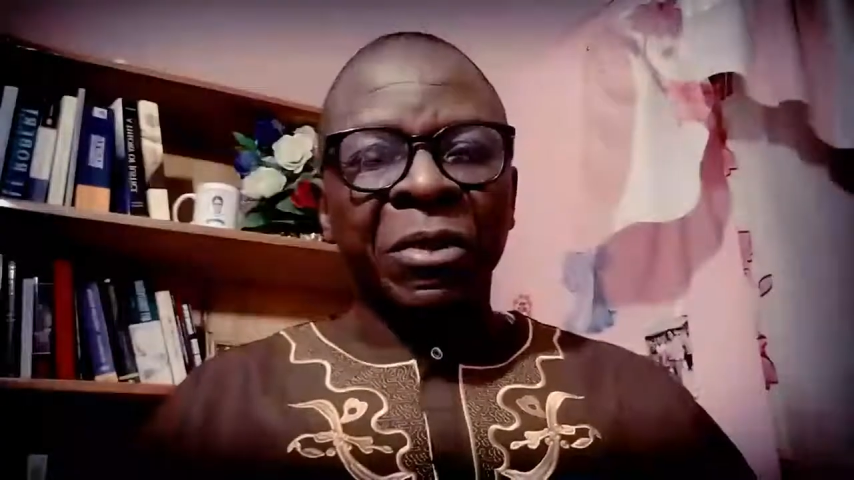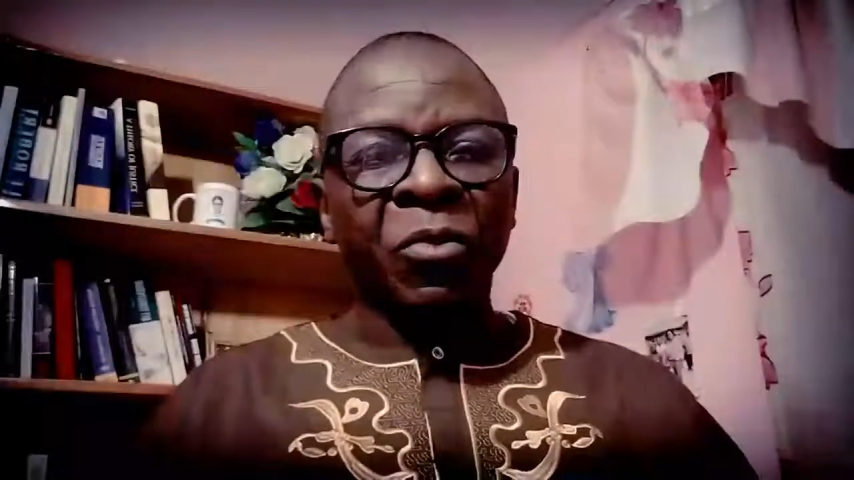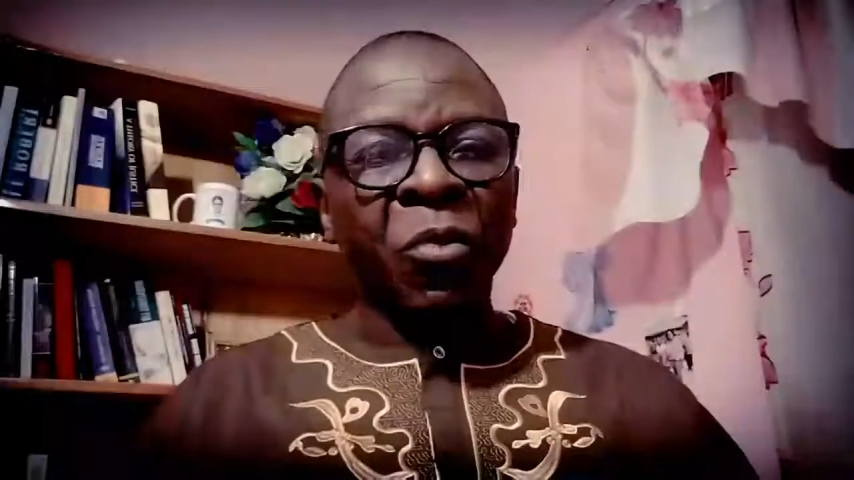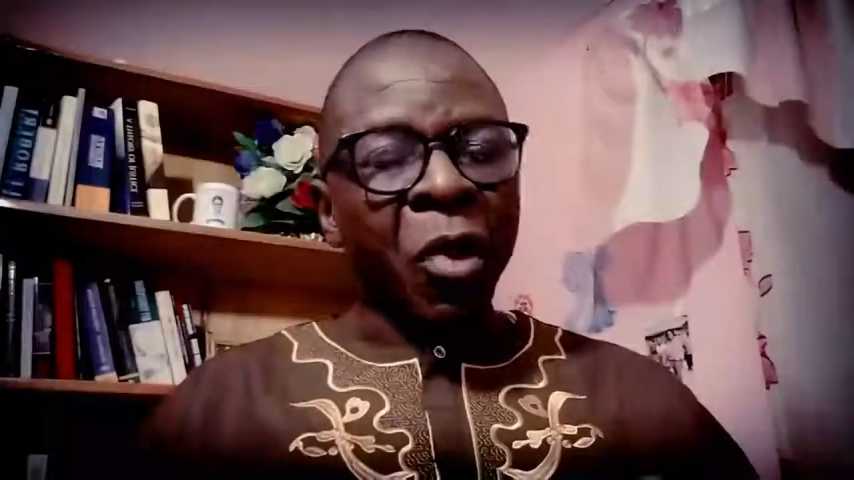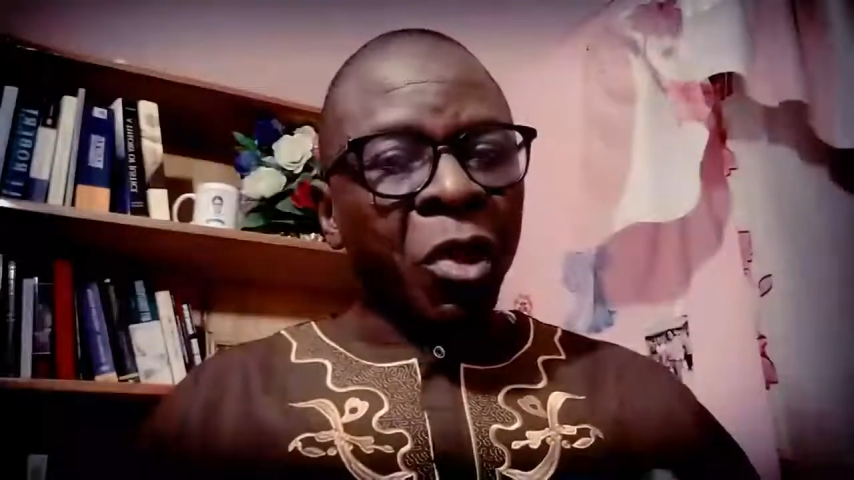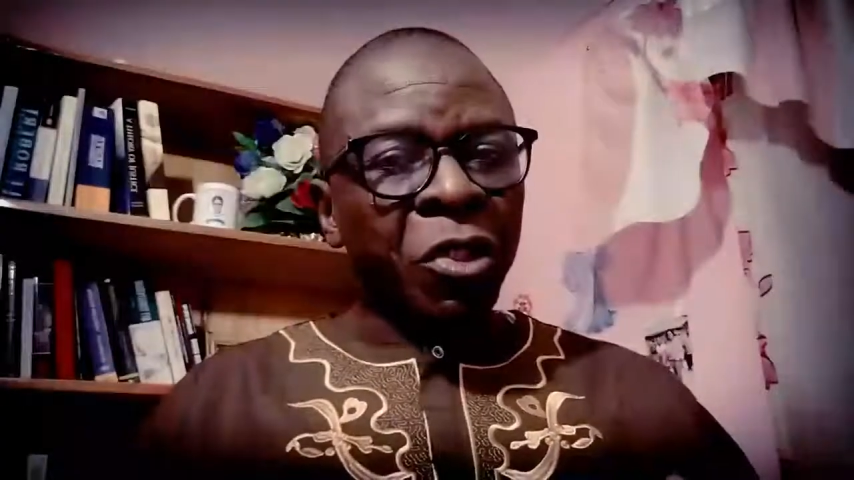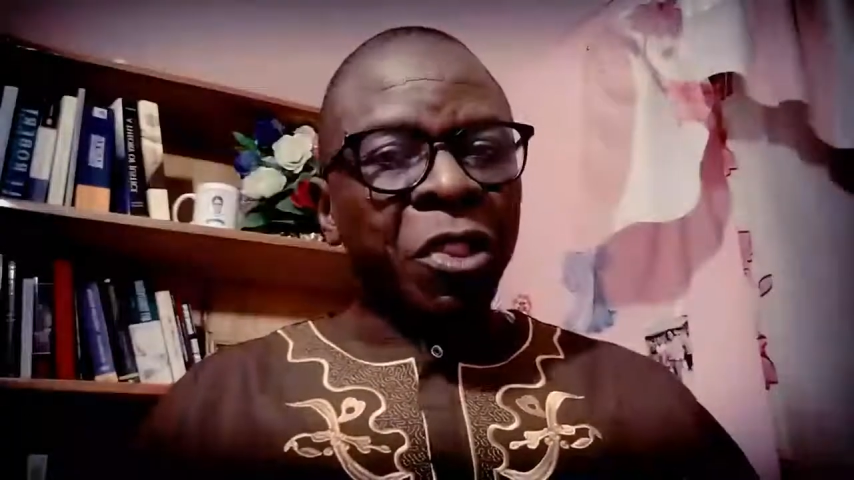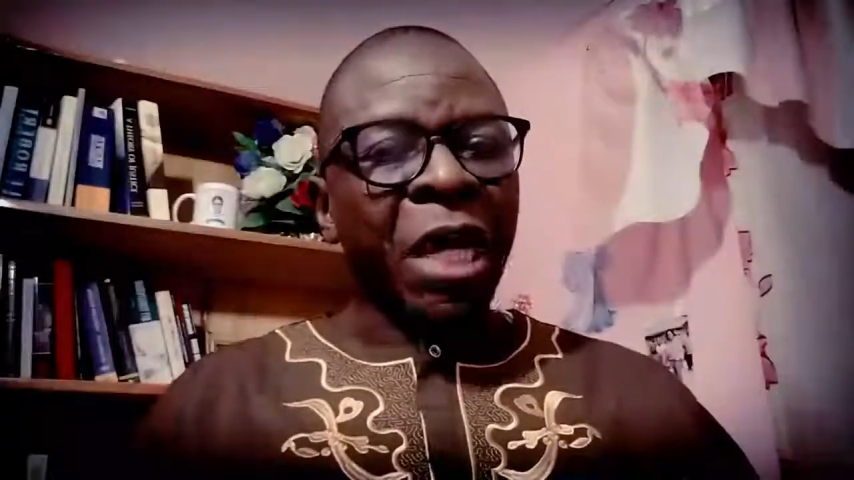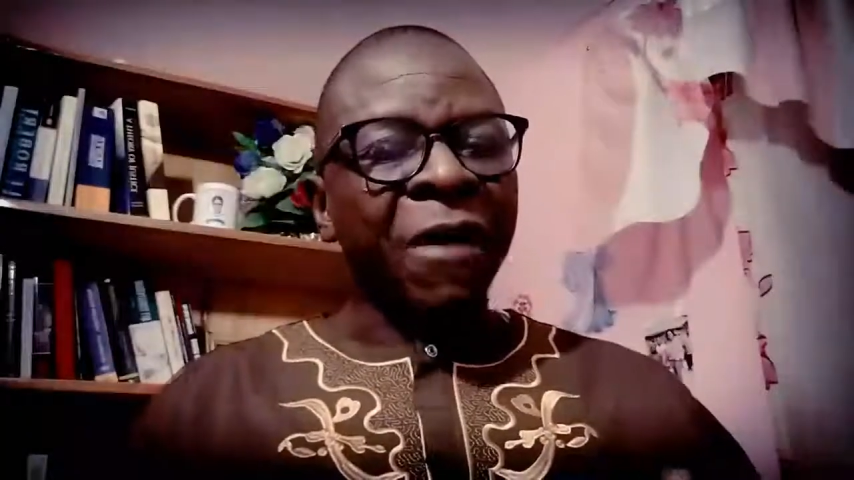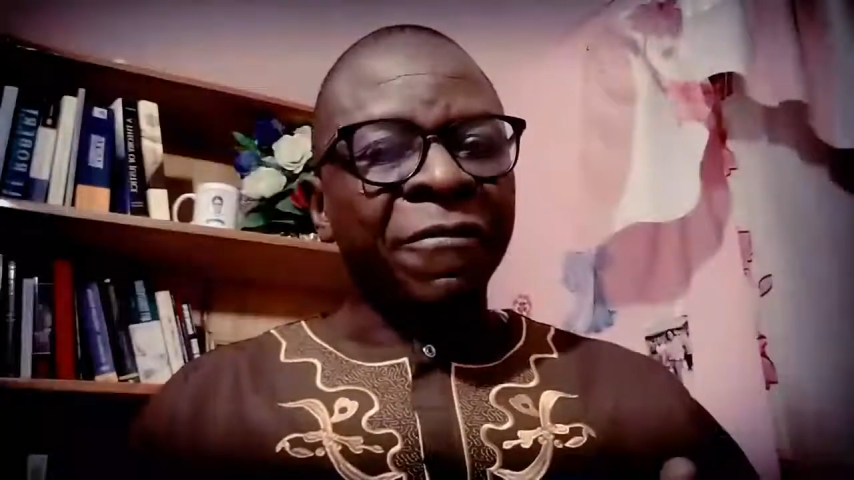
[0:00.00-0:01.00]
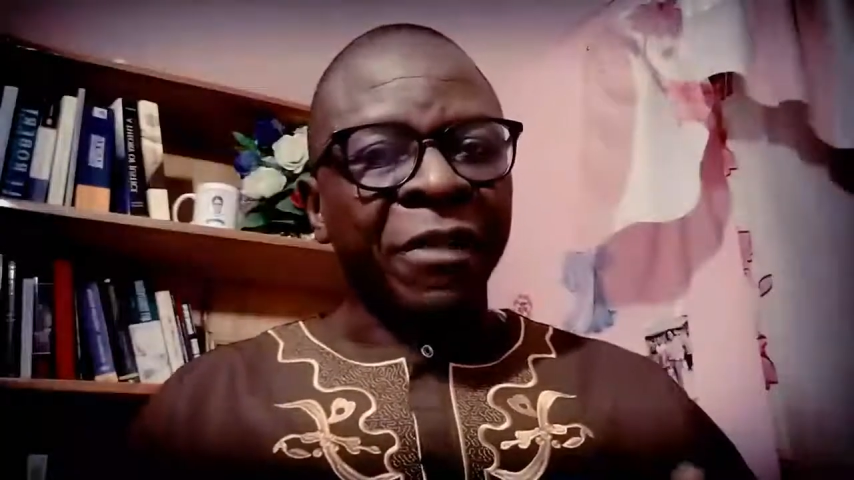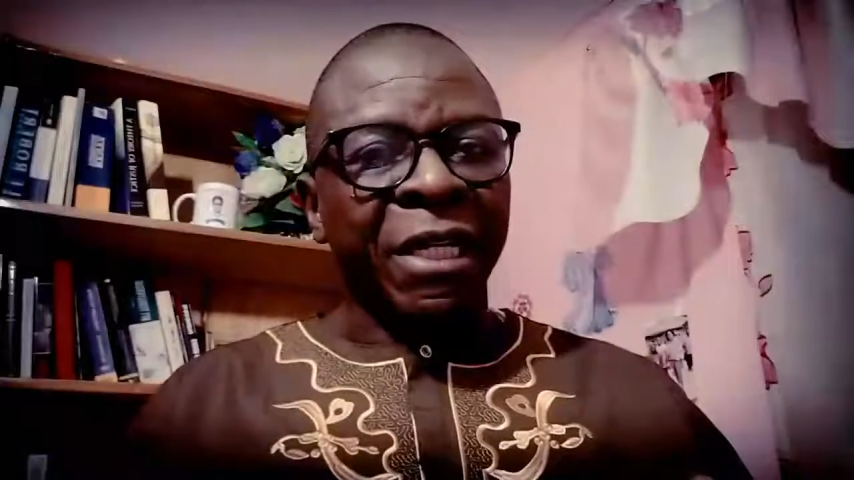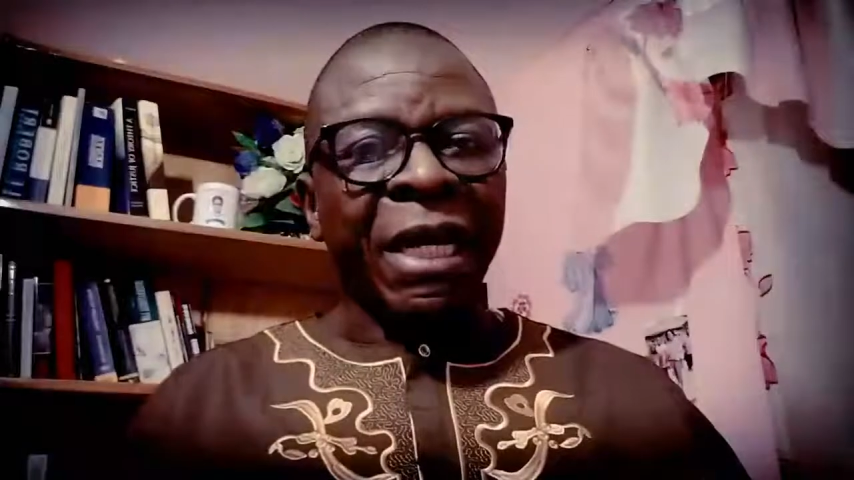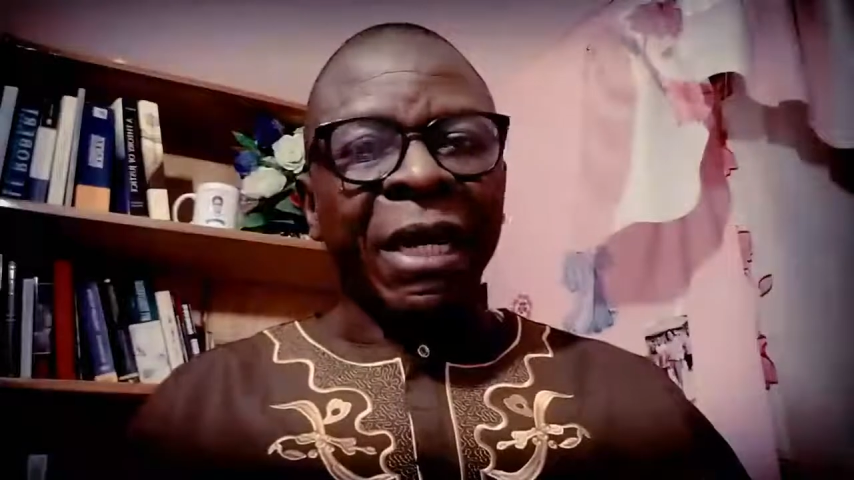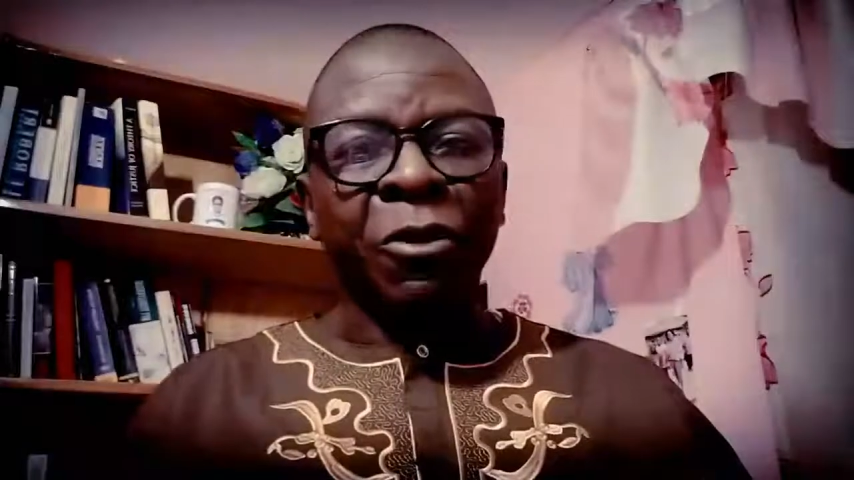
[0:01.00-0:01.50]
what Africa